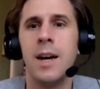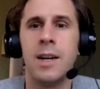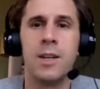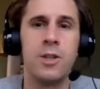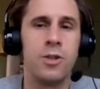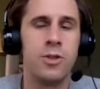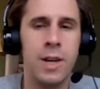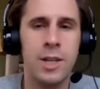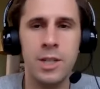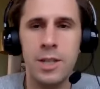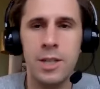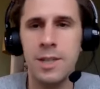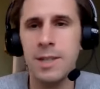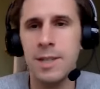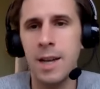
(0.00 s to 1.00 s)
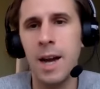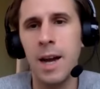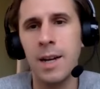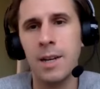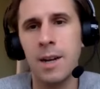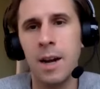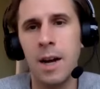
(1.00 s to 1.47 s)
construction
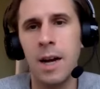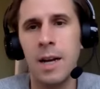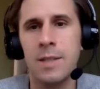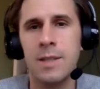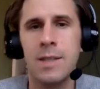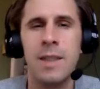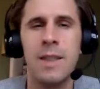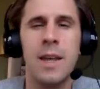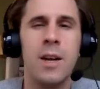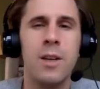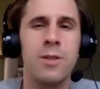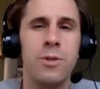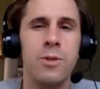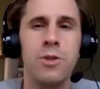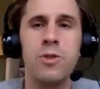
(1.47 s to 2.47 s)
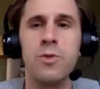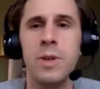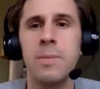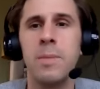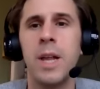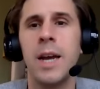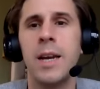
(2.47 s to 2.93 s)
design costs, and then also
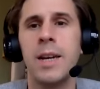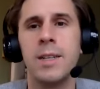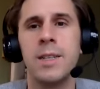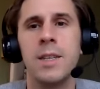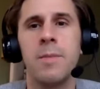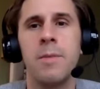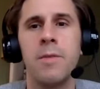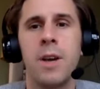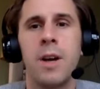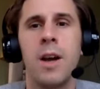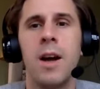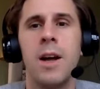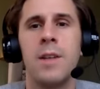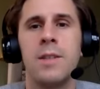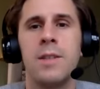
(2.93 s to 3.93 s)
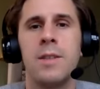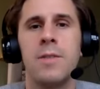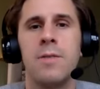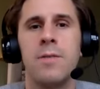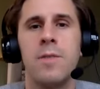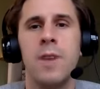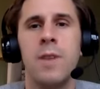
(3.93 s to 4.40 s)
streamlining some of the costs
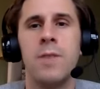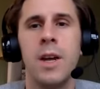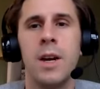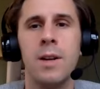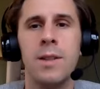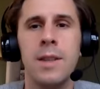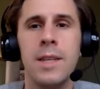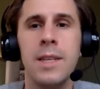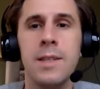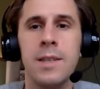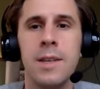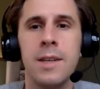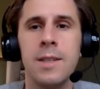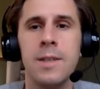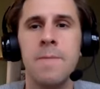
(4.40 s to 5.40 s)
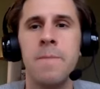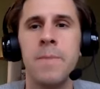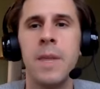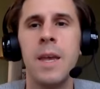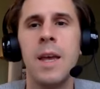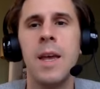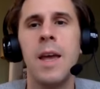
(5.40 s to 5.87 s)
of their leases.
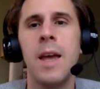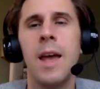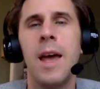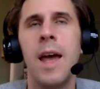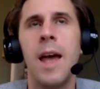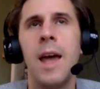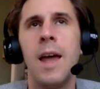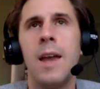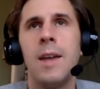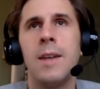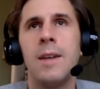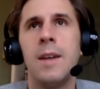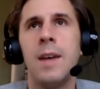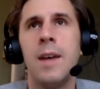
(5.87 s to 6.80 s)
And